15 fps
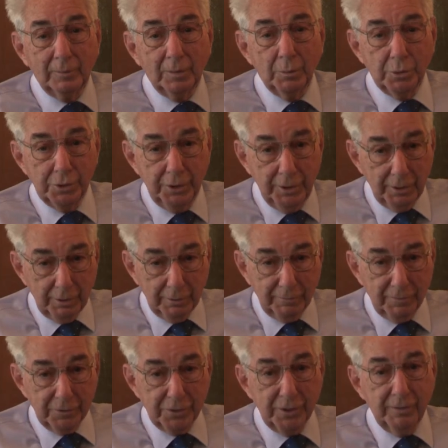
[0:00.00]
was an elder
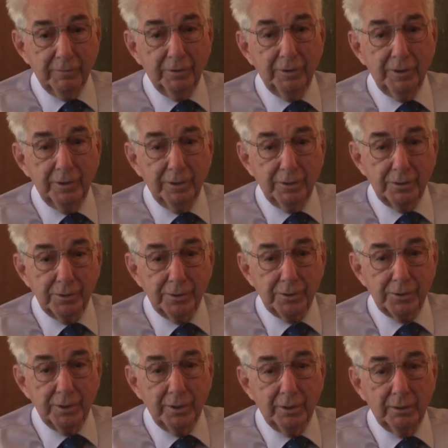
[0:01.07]
for several
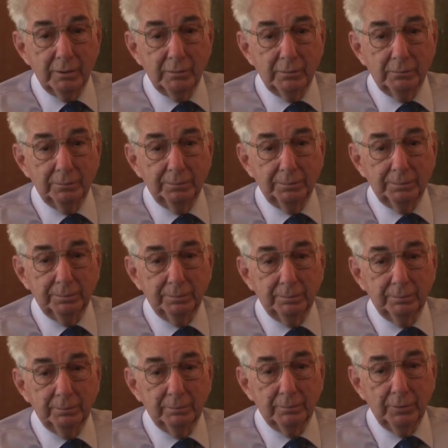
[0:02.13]
years.
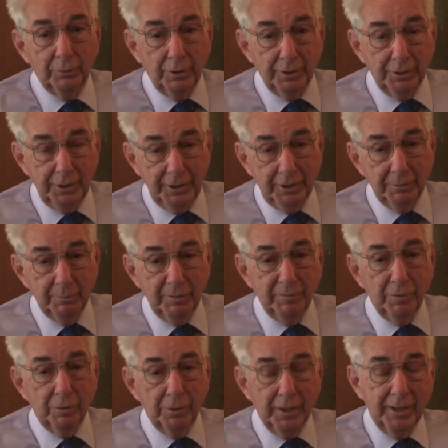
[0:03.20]
Well, a deacon
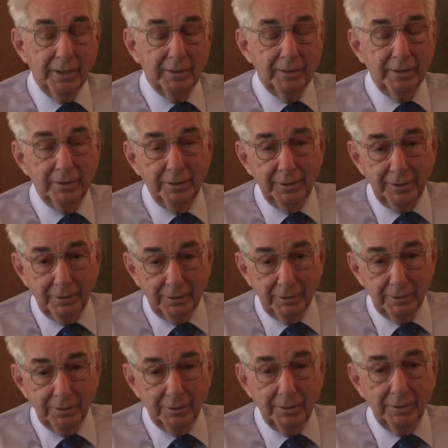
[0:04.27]
before that, and then an
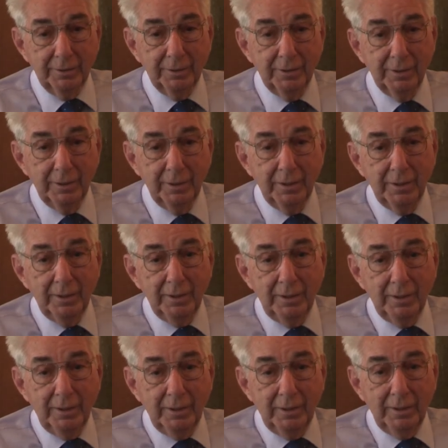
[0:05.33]
elder,
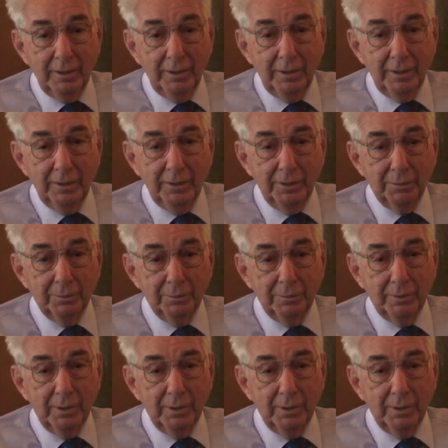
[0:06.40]
and then